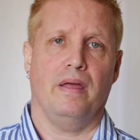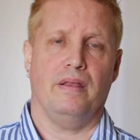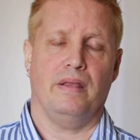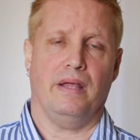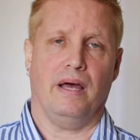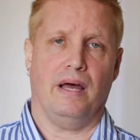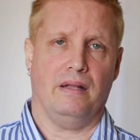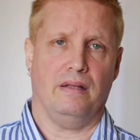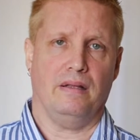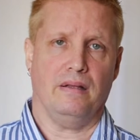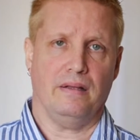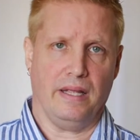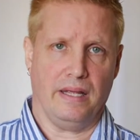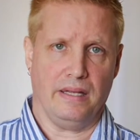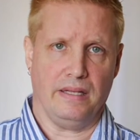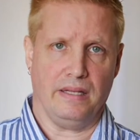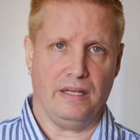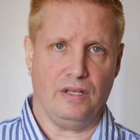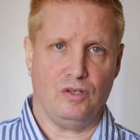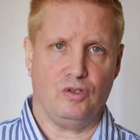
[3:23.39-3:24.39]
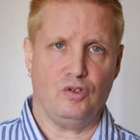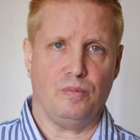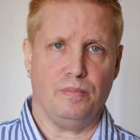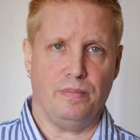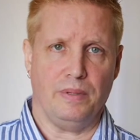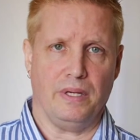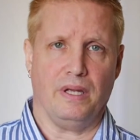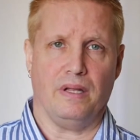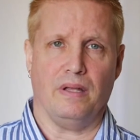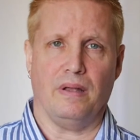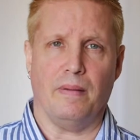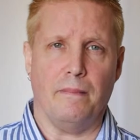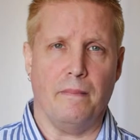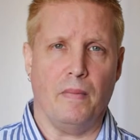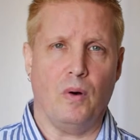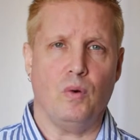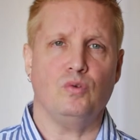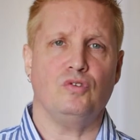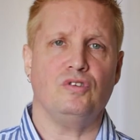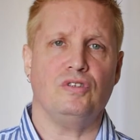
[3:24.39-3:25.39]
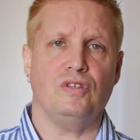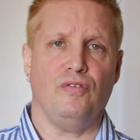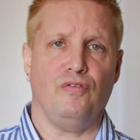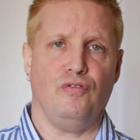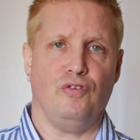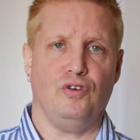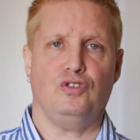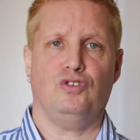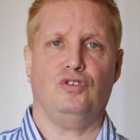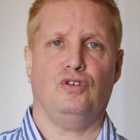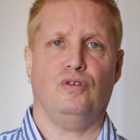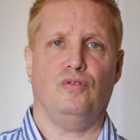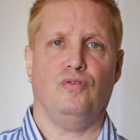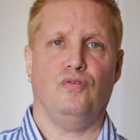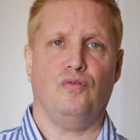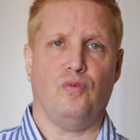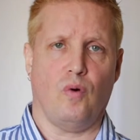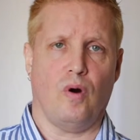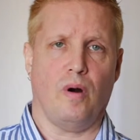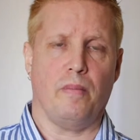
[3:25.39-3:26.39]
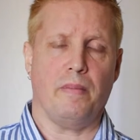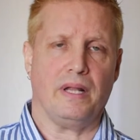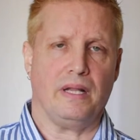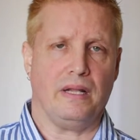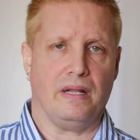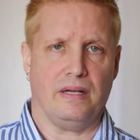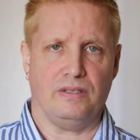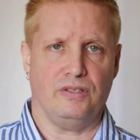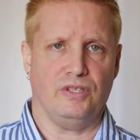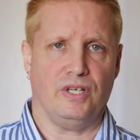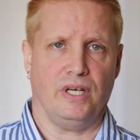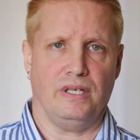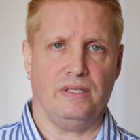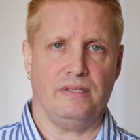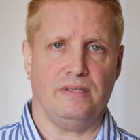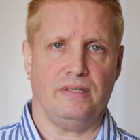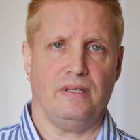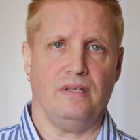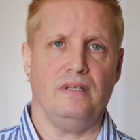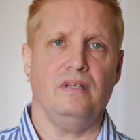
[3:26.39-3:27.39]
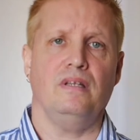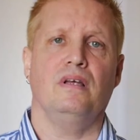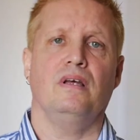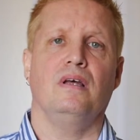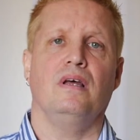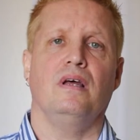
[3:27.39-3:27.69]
that they need to be in the most efficient format like JSON,